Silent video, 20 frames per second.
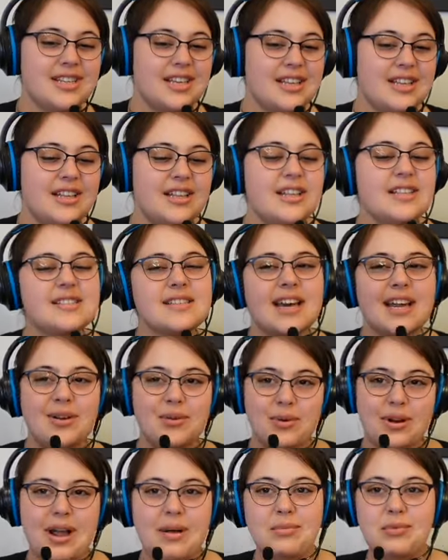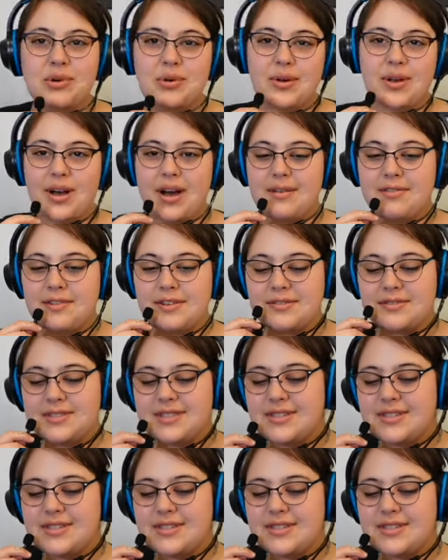And that's kind of what I'm going off of.